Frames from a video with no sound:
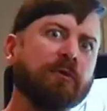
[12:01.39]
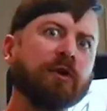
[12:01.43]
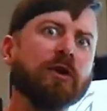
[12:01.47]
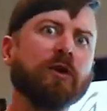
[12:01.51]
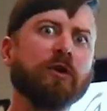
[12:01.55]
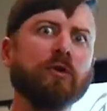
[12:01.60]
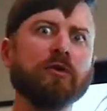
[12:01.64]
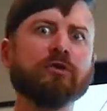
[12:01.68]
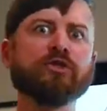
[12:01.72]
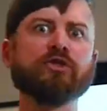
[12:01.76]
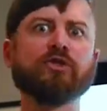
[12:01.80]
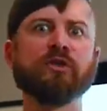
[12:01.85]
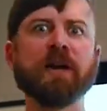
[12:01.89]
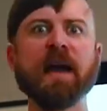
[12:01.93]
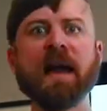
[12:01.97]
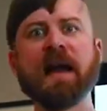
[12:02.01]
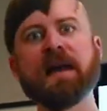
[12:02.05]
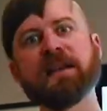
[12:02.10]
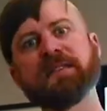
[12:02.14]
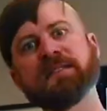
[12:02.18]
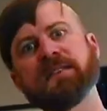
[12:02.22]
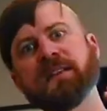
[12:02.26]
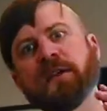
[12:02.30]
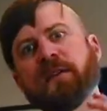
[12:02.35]
Every culture
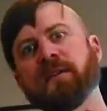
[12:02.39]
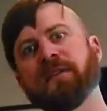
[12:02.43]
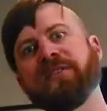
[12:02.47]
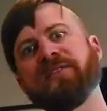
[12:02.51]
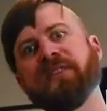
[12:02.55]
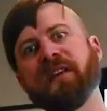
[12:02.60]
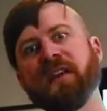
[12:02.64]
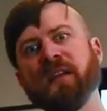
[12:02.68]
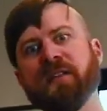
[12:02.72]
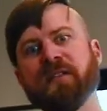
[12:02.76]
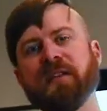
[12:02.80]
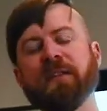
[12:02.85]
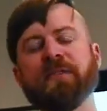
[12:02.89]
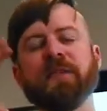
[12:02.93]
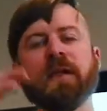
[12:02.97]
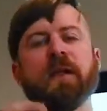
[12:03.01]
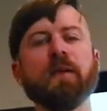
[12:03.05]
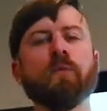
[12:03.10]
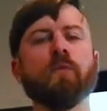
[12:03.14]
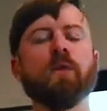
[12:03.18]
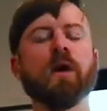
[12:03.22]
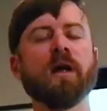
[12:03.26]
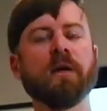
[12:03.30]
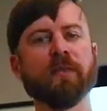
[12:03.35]
has their thing that they
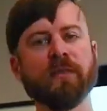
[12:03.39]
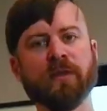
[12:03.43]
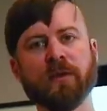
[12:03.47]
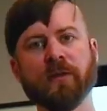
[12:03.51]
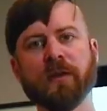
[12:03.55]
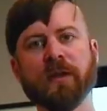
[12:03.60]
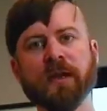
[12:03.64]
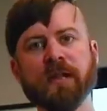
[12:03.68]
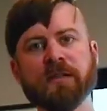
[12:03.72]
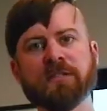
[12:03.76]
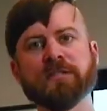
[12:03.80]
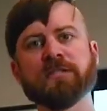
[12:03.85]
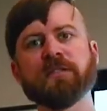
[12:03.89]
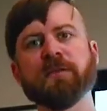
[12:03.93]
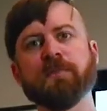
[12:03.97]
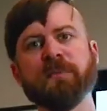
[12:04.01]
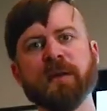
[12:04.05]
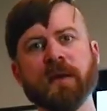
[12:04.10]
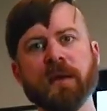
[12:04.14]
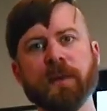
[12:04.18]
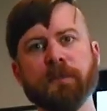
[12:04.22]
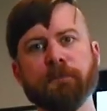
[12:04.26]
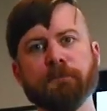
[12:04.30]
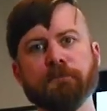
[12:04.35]
want their kids to
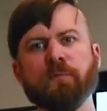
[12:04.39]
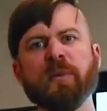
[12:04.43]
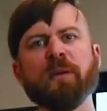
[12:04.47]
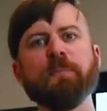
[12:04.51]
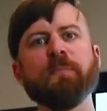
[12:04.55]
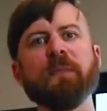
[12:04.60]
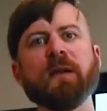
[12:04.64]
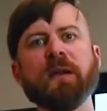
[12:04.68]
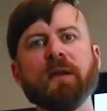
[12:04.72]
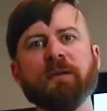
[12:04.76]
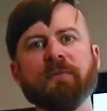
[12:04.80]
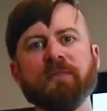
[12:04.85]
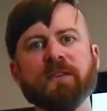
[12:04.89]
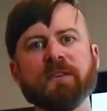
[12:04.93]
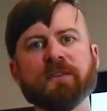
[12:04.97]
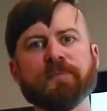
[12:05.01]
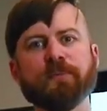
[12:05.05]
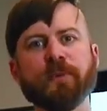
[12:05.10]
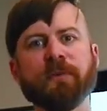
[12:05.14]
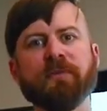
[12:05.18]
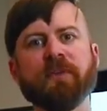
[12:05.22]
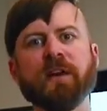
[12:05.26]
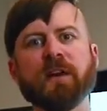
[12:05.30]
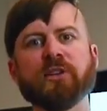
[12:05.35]
be. But many of these
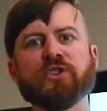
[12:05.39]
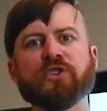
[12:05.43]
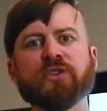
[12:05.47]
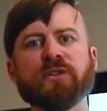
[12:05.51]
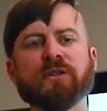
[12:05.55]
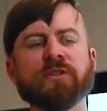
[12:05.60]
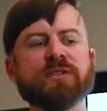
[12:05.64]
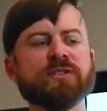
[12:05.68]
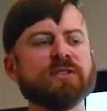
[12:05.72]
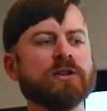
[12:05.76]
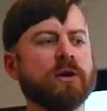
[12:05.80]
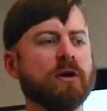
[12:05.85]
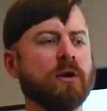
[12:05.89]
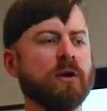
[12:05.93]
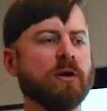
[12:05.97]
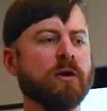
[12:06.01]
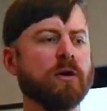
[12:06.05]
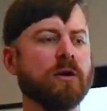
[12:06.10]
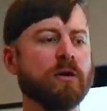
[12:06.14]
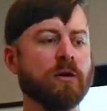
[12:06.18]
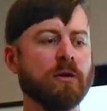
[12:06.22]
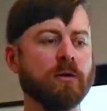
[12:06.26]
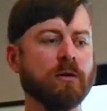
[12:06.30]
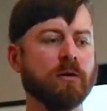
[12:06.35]
professions
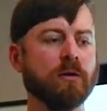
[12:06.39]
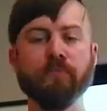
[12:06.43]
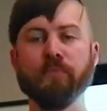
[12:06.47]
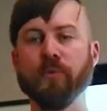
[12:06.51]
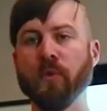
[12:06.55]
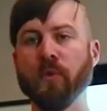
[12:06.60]
are